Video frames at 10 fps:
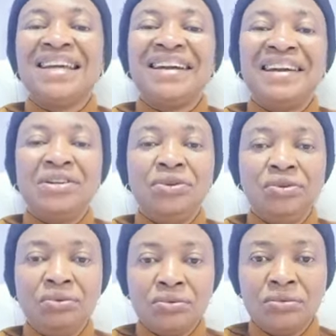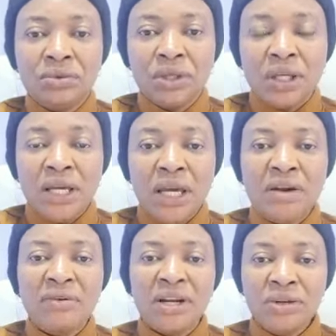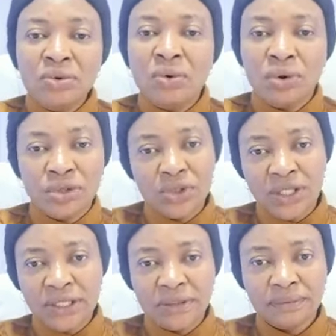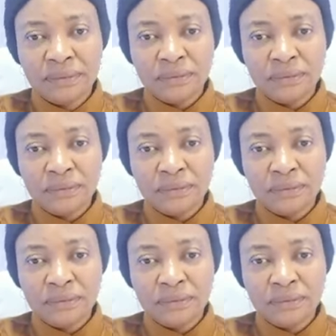a renew contract.